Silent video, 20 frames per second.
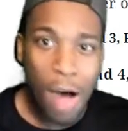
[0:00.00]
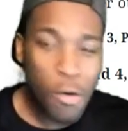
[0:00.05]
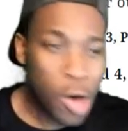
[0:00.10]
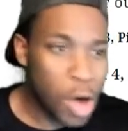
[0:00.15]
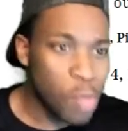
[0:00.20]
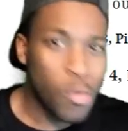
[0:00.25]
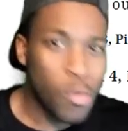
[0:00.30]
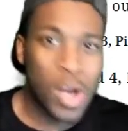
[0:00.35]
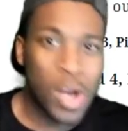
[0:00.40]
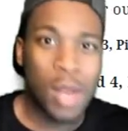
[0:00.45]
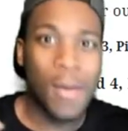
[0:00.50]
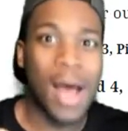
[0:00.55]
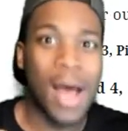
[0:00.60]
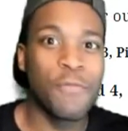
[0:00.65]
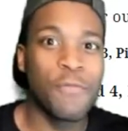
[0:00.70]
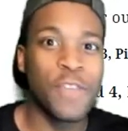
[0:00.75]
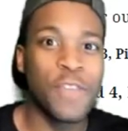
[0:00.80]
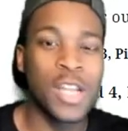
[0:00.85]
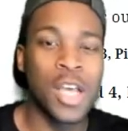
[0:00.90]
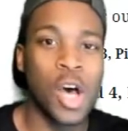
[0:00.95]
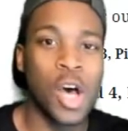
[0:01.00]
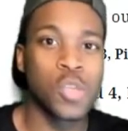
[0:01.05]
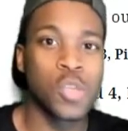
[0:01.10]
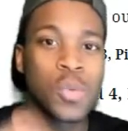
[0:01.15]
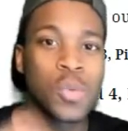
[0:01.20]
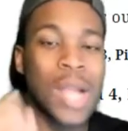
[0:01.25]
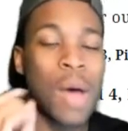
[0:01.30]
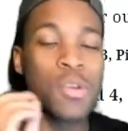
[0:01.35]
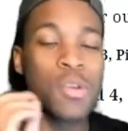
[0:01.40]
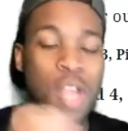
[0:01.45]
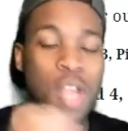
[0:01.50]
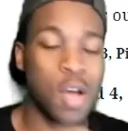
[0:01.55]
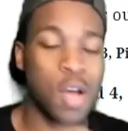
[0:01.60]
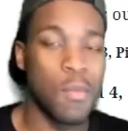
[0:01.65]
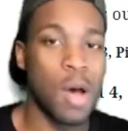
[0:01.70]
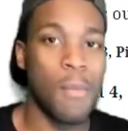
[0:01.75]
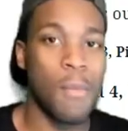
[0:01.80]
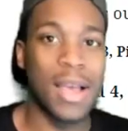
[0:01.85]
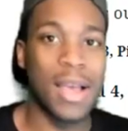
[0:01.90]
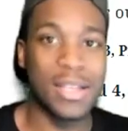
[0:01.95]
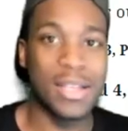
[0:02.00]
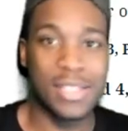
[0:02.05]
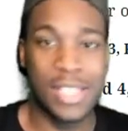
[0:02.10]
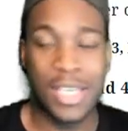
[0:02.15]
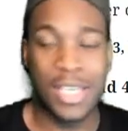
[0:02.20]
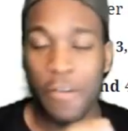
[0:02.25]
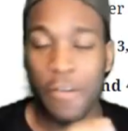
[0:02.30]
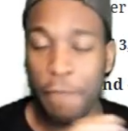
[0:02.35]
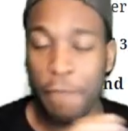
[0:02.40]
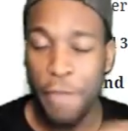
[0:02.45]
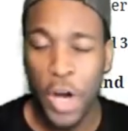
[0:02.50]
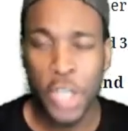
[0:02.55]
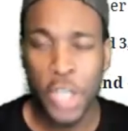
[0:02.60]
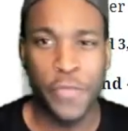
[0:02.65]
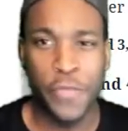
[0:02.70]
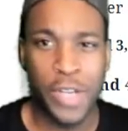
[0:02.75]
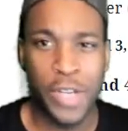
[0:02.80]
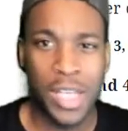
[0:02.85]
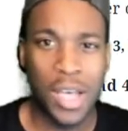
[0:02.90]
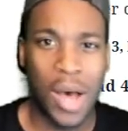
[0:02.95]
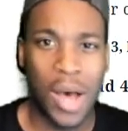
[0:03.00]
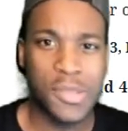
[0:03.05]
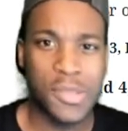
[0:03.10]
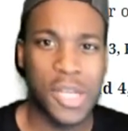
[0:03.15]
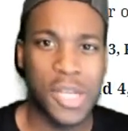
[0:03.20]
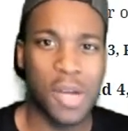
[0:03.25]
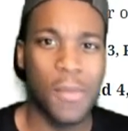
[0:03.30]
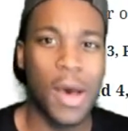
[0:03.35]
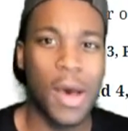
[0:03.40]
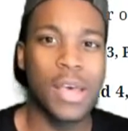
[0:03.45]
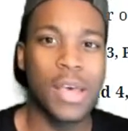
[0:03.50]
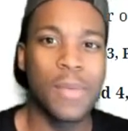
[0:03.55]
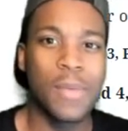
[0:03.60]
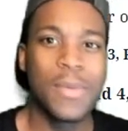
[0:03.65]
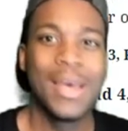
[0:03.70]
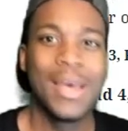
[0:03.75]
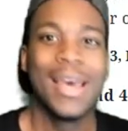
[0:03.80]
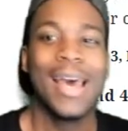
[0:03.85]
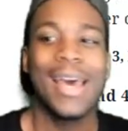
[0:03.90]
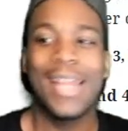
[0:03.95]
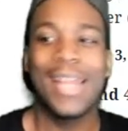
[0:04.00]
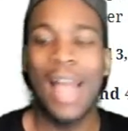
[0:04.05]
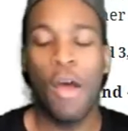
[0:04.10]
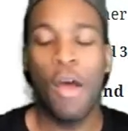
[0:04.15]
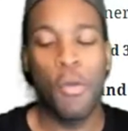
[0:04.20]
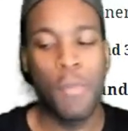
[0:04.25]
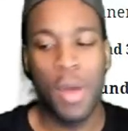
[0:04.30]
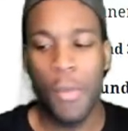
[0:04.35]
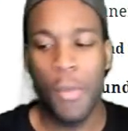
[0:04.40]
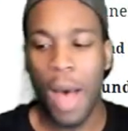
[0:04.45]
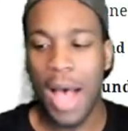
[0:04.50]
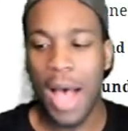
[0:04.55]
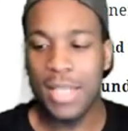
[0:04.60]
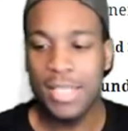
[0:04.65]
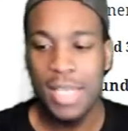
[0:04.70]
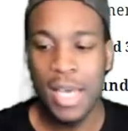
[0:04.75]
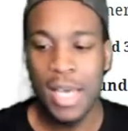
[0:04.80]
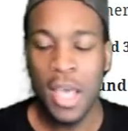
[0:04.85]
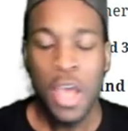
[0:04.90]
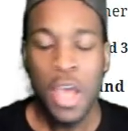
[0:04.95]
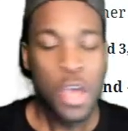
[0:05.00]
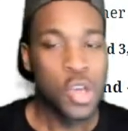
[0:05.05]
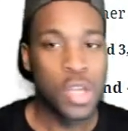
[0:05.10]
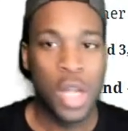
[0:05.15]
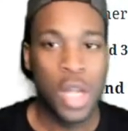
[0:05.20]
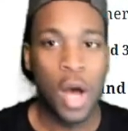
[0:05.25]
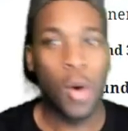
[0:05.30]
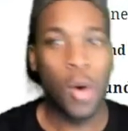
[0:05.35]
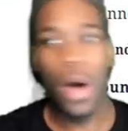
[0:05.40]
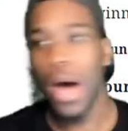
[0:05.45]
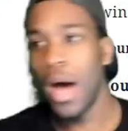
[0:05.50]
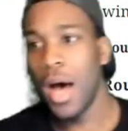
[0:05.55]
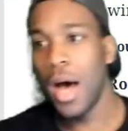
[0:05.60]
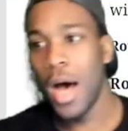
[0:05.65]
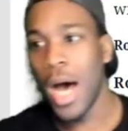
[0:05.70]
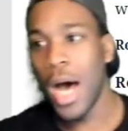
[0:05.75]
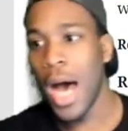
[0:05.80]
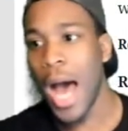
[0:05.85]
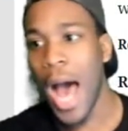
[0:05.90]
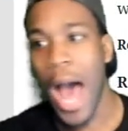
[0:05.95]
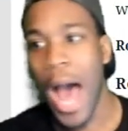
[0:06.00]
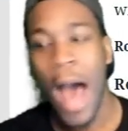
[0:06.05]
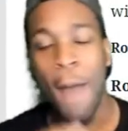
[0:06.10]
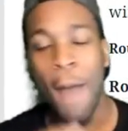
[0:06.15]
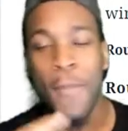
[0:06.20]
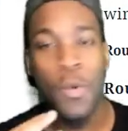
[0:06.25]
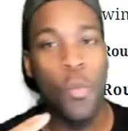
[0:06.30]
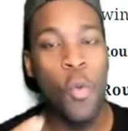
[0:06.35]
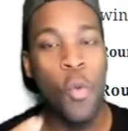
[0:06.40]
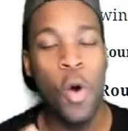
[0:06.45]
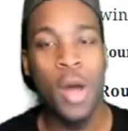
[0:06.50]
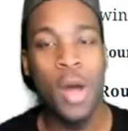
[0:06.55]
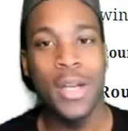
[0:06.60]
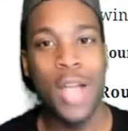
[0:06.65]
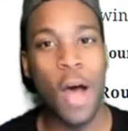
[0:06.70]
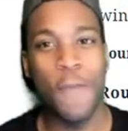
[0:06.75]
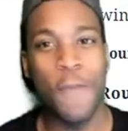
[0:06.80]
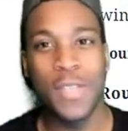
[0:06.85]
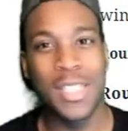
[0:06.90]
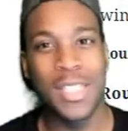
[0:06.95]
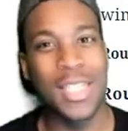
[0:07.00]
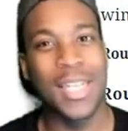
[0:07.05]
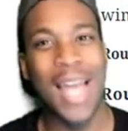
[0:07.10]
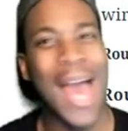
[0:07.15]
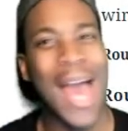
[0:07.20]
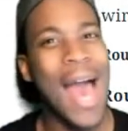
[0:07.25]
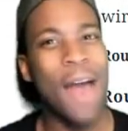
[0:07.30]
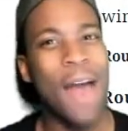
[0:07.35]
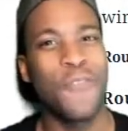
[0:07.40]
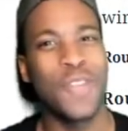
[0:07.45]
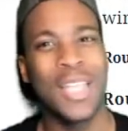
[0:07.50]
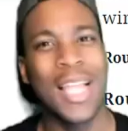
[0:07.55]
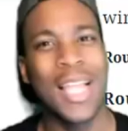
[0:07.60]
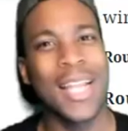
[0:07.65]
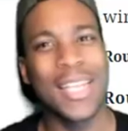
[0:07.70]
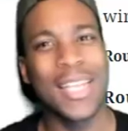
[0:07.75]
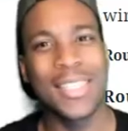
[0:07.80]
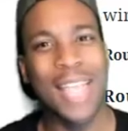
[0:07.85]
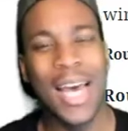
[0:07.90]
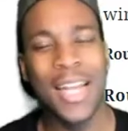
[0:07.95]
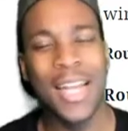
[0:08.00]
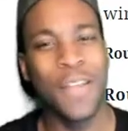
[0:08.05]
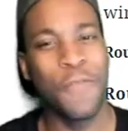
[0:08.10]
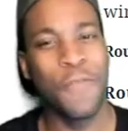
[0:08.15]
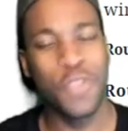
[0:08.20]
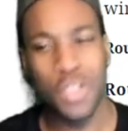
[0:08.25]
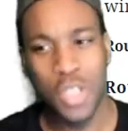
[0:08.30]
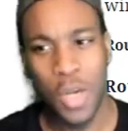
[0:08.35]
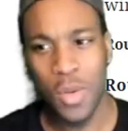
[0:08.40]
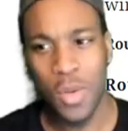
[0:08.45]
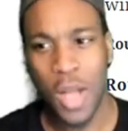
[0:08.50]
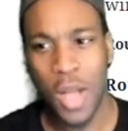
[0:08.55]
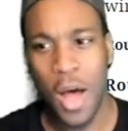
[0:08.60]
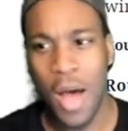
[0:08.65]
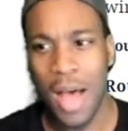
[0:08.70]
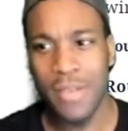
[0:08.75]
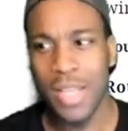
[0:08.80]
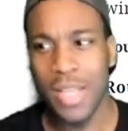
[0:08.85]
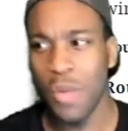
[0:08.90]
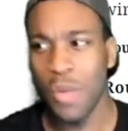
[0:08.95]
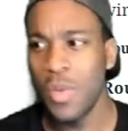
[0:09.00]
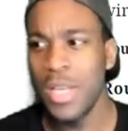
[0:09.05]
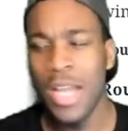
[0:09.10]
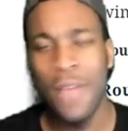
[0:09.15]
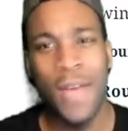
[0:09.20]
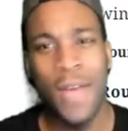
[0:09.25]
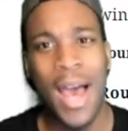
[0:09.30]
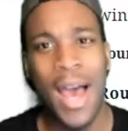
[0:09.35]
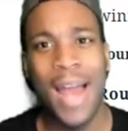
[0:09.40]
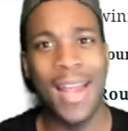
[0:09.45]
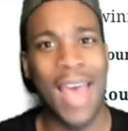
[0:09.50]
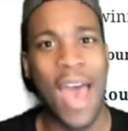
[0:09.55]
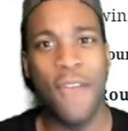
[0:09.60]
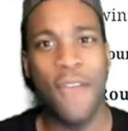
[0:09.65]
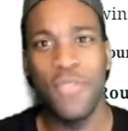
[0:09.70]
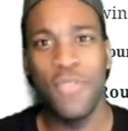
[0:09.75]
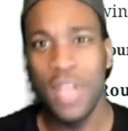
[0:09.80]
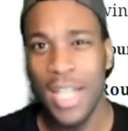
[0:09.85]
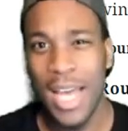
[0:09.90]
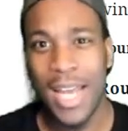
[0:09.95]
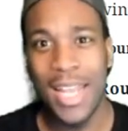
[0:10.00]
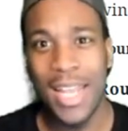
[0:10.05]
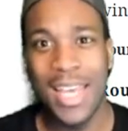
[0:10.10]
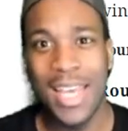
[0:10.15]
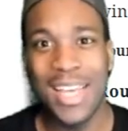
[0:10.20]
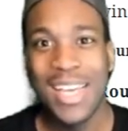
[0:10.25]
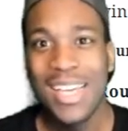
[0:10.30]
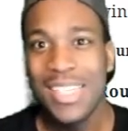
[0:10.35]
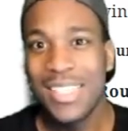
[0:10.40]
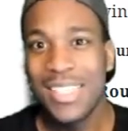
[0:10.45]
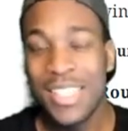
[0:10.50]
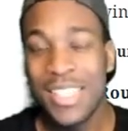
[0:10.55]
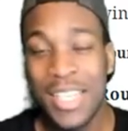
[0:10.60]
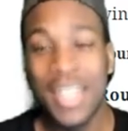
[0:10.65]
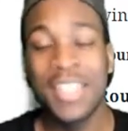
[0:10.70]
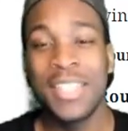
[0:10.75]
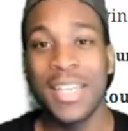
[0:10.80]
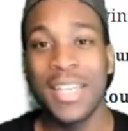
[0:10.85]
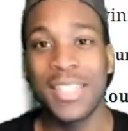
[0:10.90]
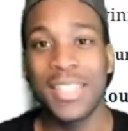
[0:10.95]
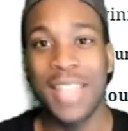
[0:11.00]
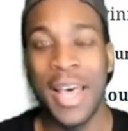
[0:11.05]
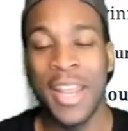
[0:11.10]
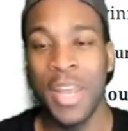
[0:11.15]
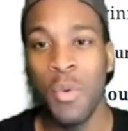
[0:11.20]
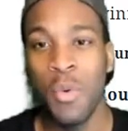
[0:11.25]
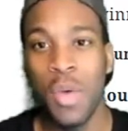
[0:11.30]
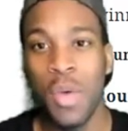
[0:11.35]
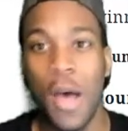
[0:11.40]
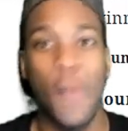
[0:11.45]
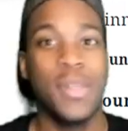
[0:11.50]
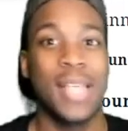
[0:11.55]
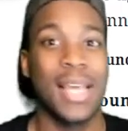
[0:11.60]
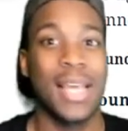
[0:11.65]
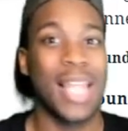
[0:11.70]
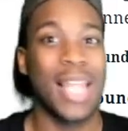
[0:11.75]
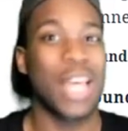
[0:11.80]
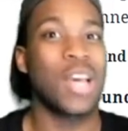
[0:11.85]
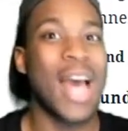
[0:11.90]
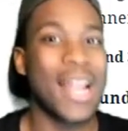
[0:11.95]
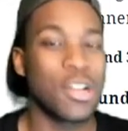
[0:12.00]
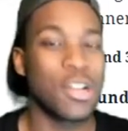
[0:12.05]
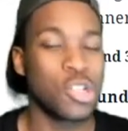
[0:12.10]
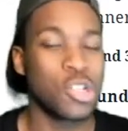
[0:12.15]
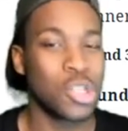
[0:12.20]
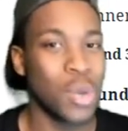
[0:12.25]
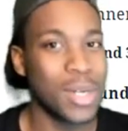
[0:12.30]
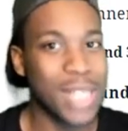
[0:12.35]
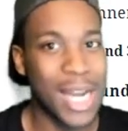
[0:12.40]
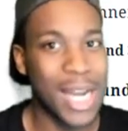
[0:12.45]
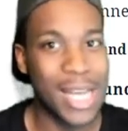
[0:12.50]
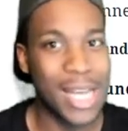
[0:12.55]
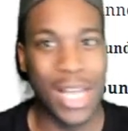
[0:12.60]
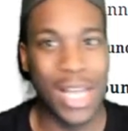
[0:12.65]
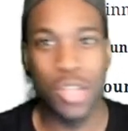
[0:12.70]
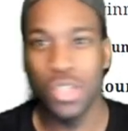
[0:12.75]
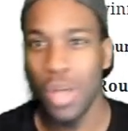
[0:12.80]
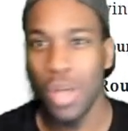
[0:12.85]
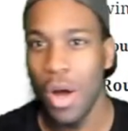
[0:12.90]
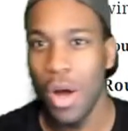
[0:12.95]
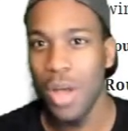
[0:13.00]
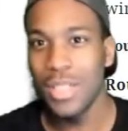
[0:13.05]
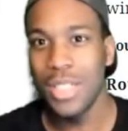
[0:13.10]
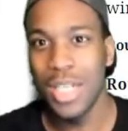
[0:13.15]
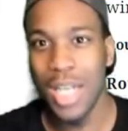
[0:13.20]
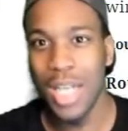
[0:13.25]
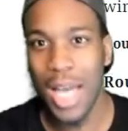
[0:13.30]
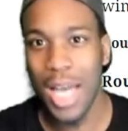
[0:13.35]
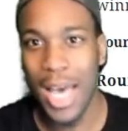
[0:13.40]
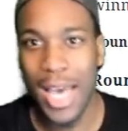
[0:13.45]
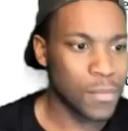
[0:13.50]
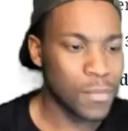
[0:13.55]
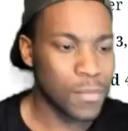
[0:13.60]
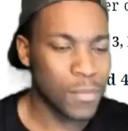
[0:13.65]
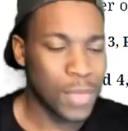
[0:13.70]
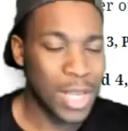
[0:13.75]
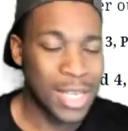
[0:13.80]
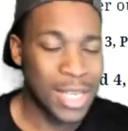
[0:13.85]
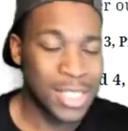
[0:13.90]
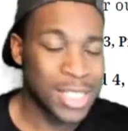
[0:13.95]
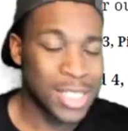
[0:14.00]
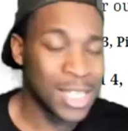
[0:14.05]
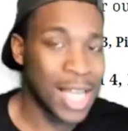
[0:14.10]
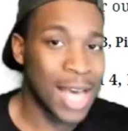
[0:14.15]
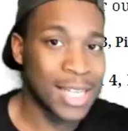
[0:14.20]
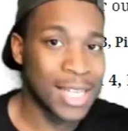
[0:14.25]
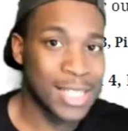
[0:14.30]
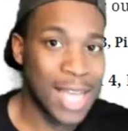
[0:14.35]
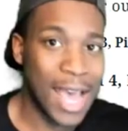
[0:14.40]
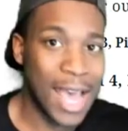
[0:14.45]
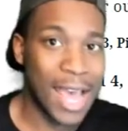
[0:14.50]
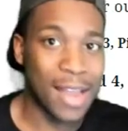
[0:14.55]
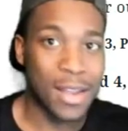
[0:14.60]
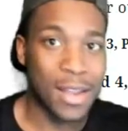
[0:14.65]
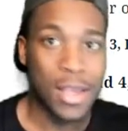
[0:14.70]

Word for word: in one of my videos when I was talking about Mike Gesicki, the first video I was talking about him, and I remember I said, you know, uh, I've been wanting Dolphins to get an athletic tight end for so long. I was like, we never had an athletic six six tight end. We always had like kind of short tight ends like Charles Clay and shit like that.